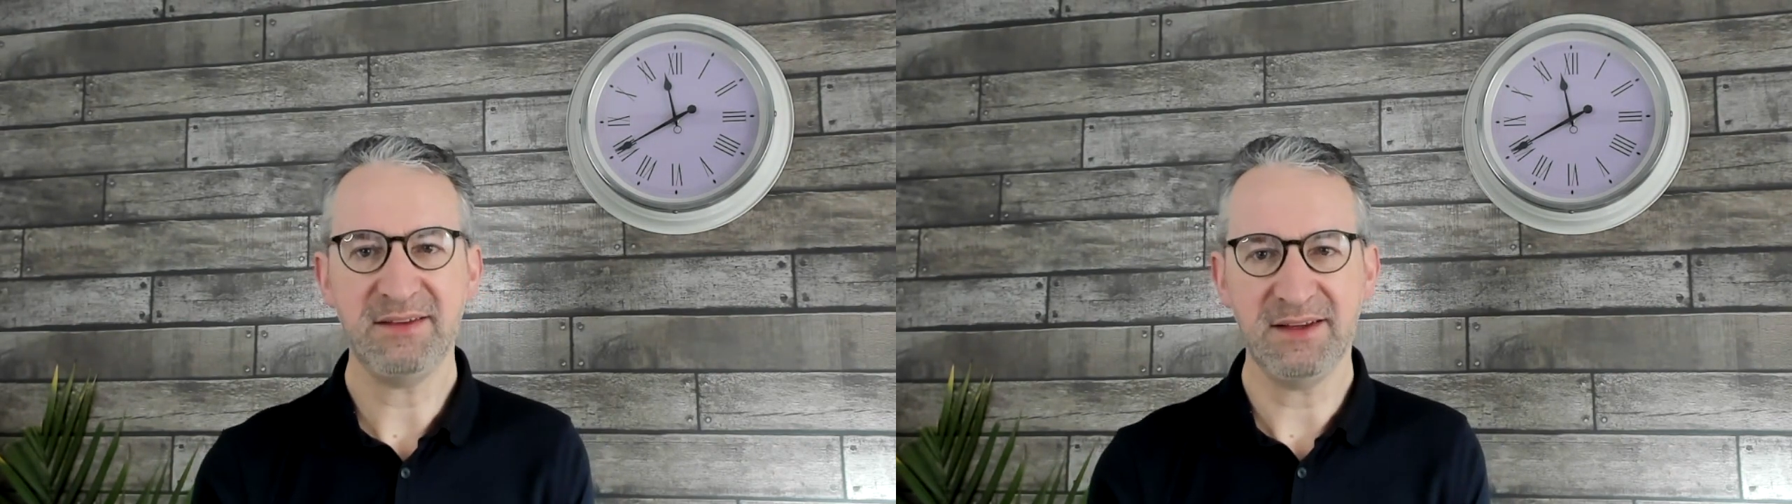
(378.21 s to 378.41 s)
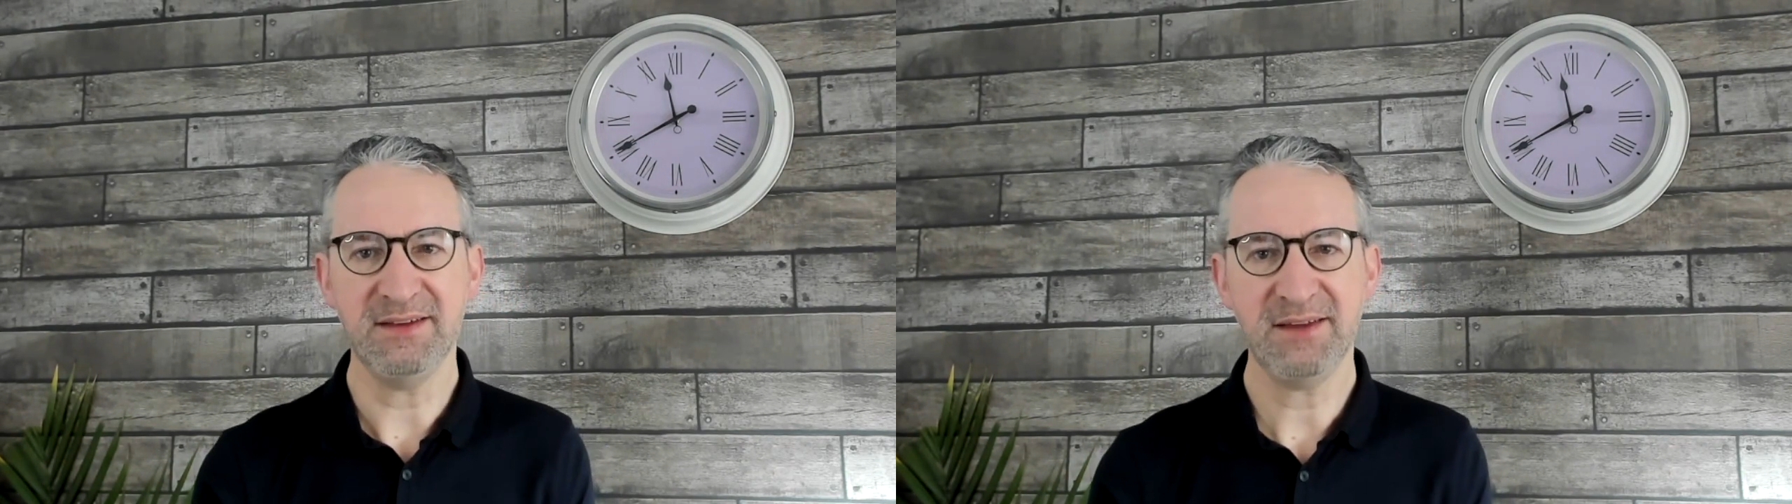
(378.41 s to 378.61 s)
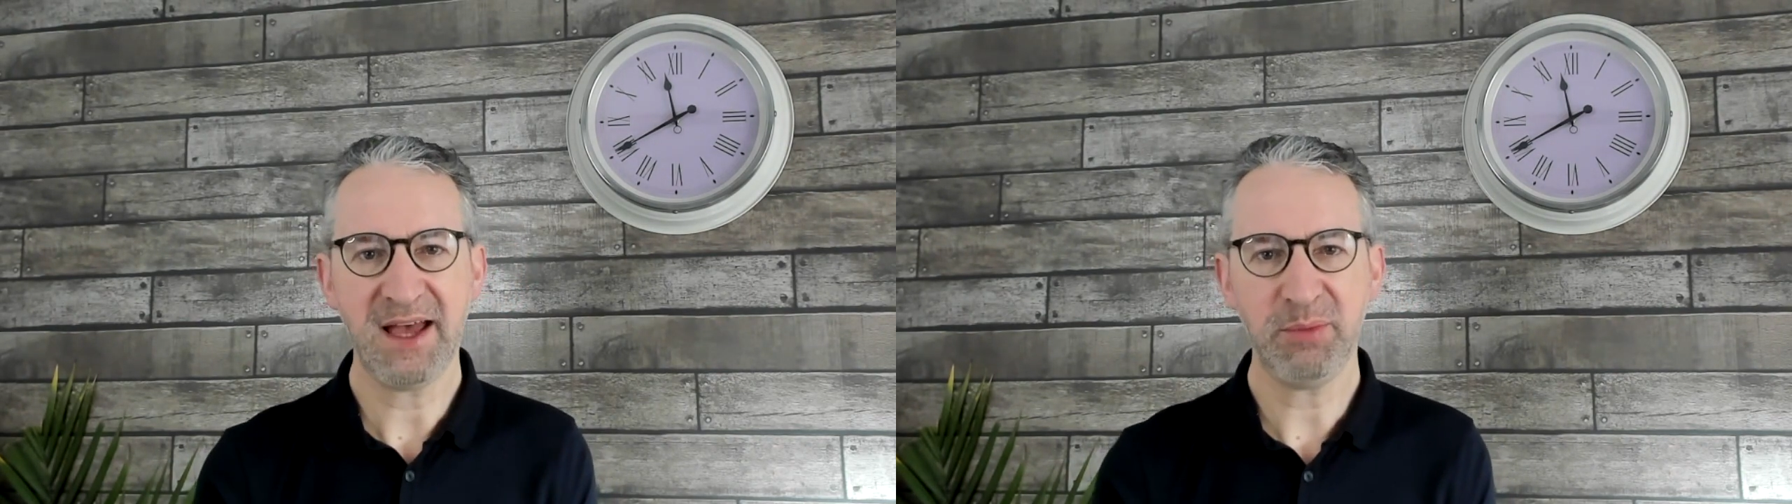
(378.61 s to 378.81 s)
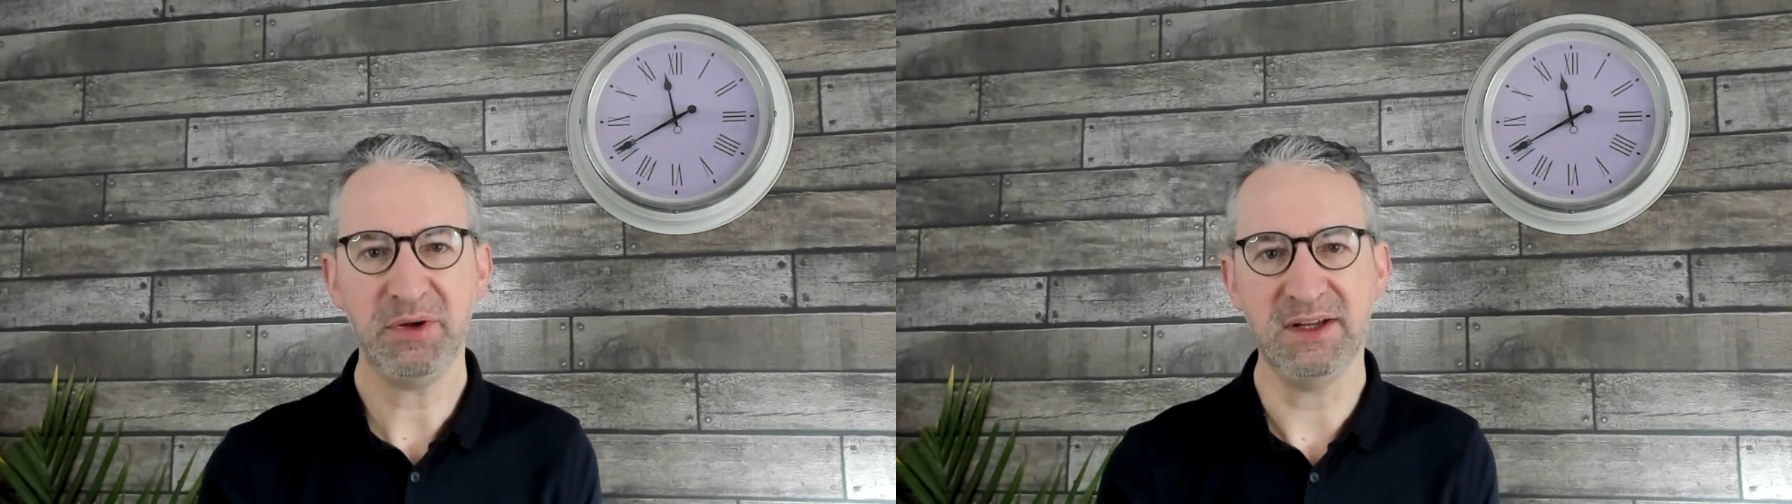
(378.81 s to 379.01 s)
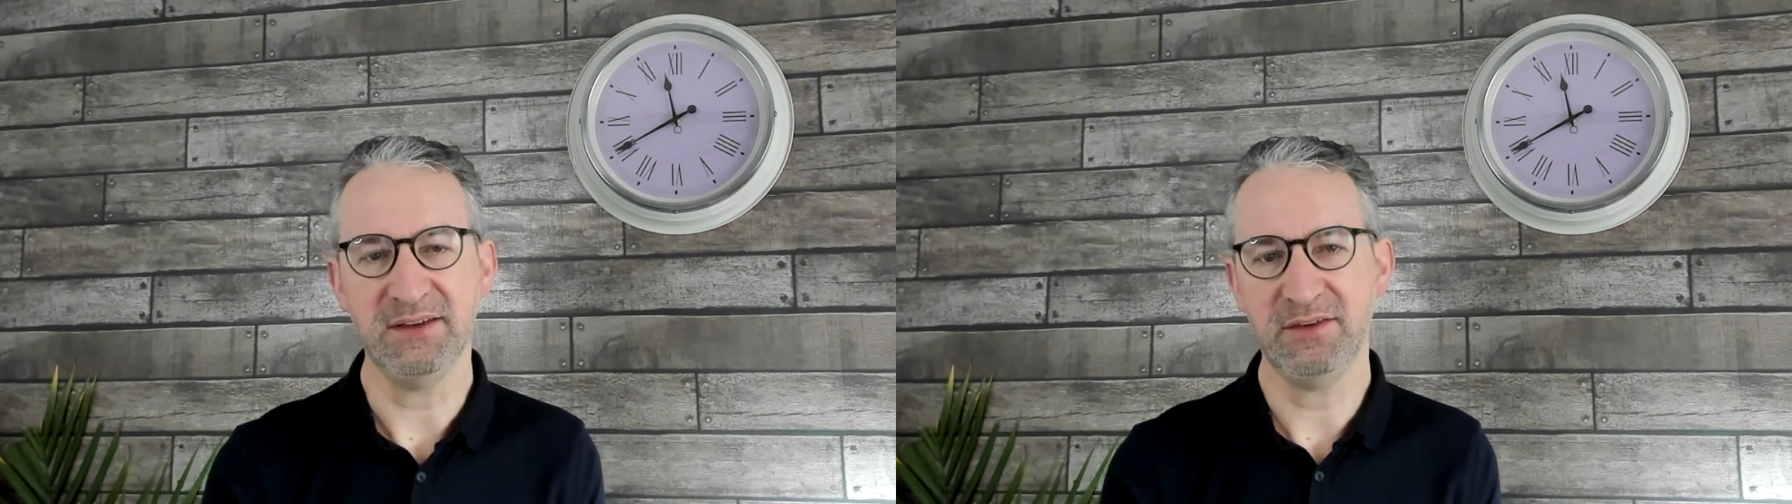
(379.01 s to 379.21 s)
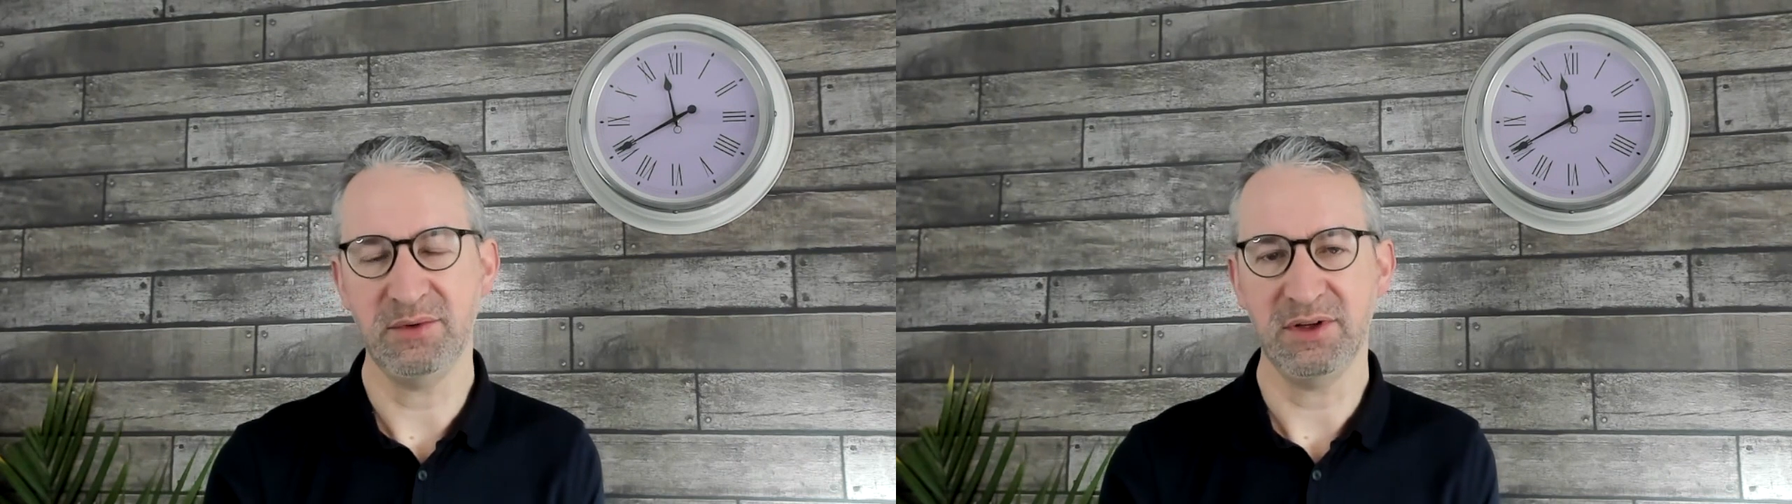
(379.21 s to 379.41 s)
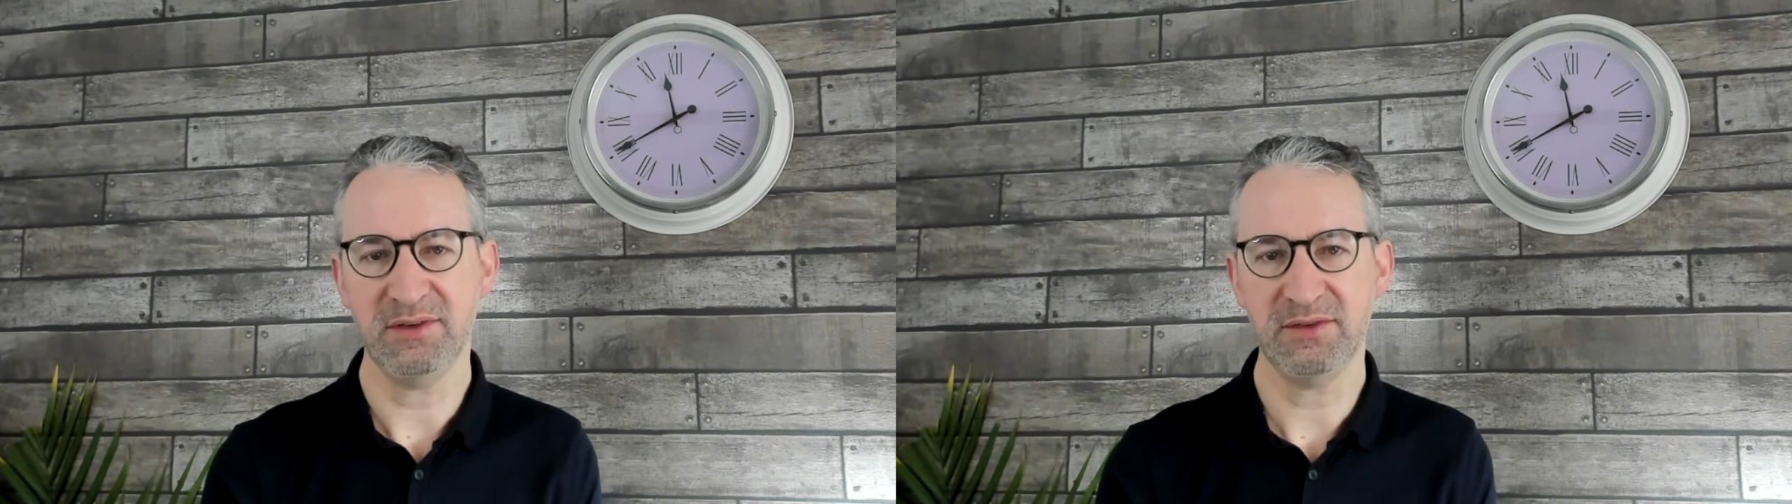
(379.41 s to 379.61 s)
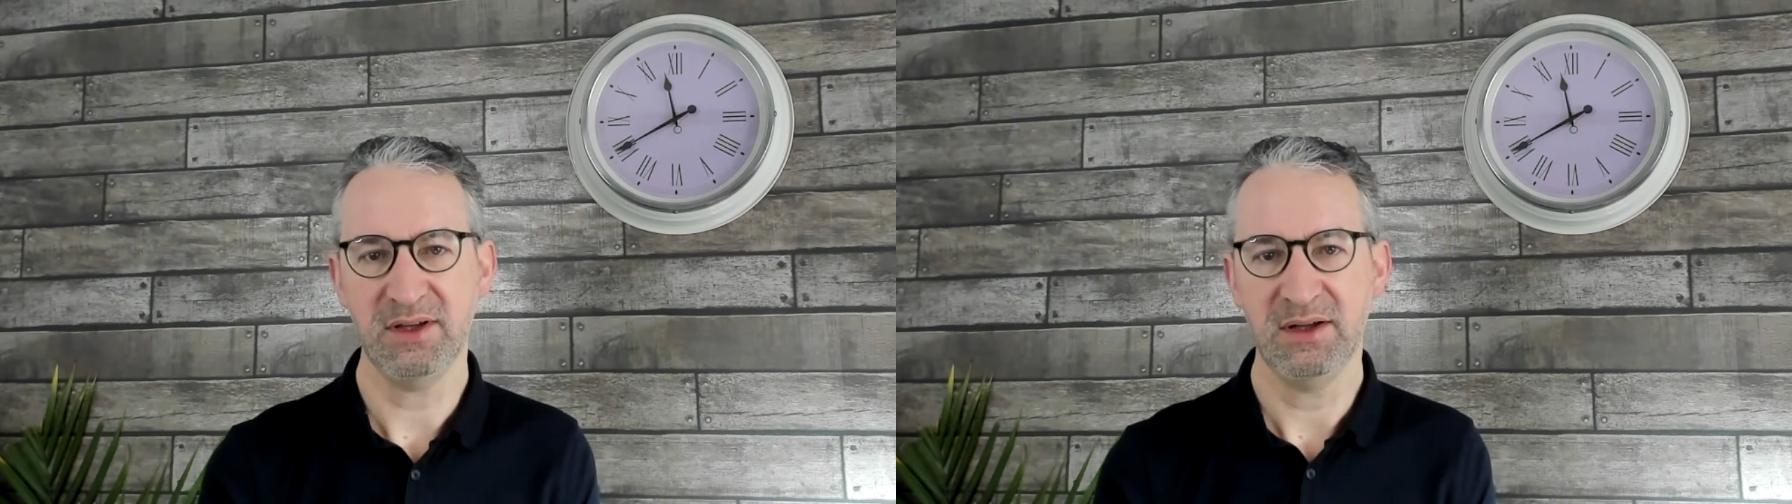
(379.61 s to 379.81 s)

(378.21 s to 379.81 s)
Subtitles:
things happening to us.